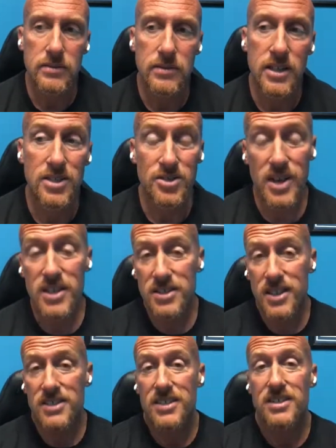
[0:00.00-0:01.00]
it
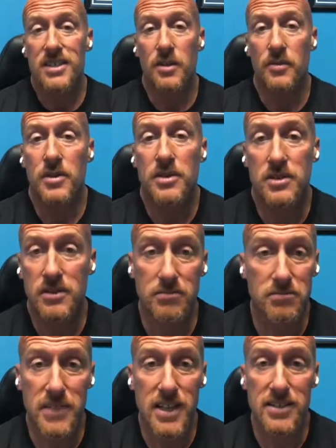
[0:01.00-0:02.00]
translates itself into
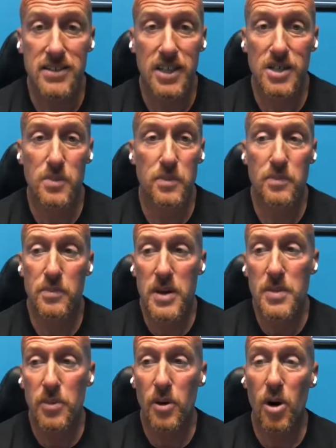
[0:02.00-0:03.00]
that 6
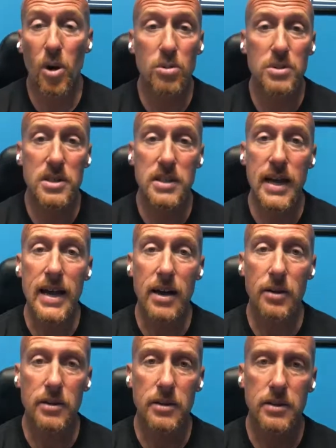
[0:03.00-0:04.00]
people holding you
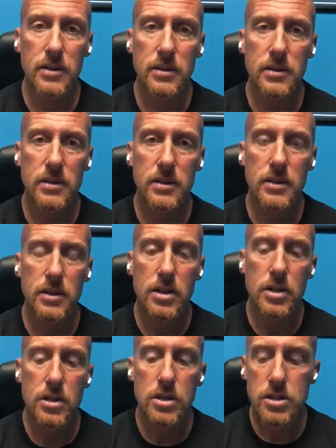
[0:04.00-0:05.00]
down.
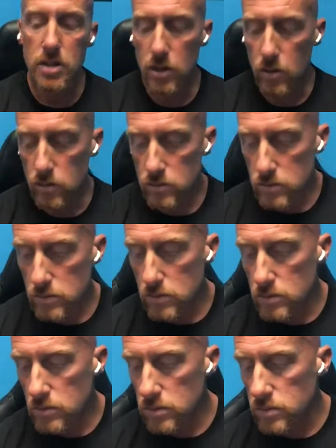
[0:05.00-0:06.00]
So,
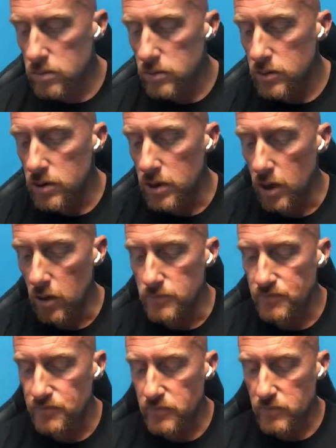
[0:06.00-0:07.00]
you know,
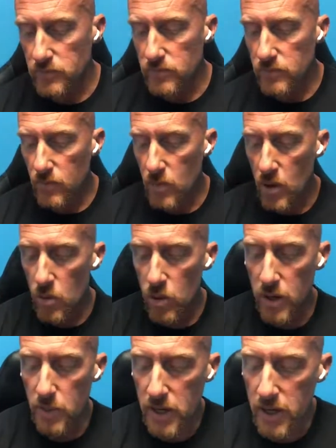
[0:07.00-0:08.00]
when
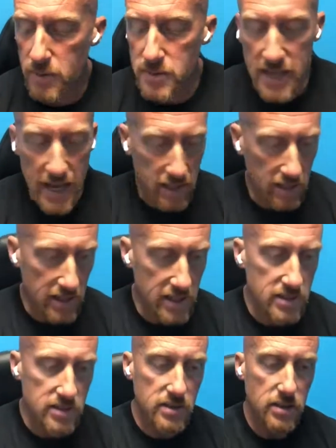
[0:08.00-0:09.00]
it becomes that
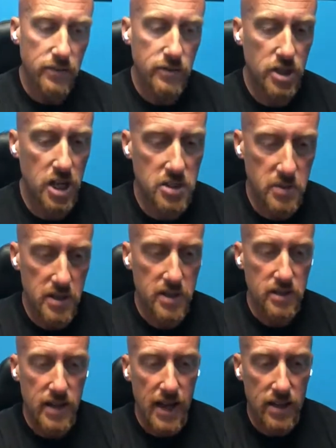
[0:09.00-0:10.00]
lens of judgment,
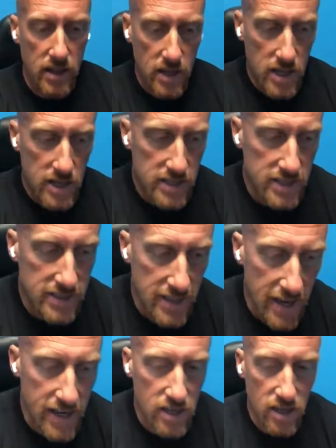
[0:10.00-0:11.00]
that
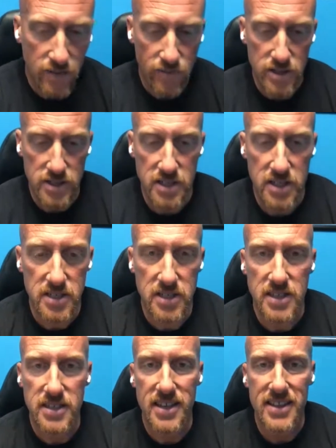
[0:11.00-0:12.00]
state of
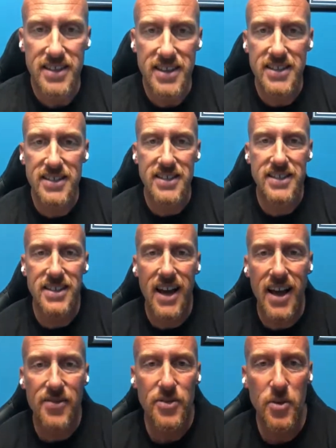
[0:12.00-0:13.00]
resistance, that this is
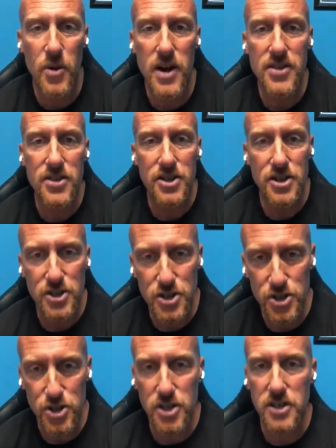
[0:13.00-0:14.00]
not the way that it
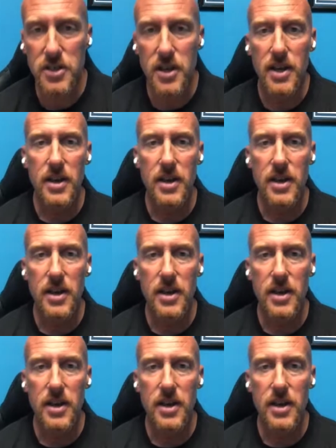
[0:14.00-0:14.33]
should